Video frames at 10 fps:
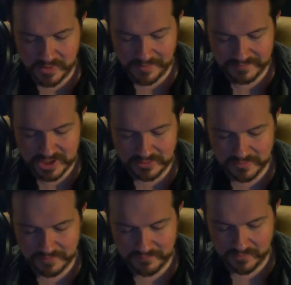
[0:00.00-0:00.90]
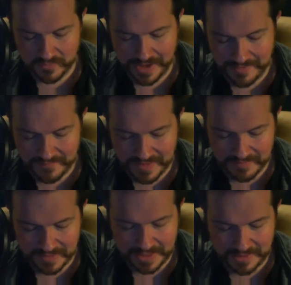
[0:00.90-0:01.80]
what you have children for. Have
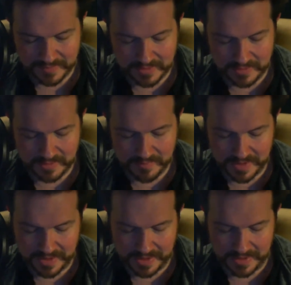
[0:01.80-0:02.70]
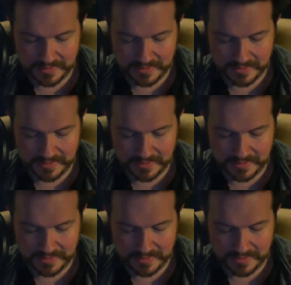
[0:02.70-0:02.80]
them clean up the dog pee.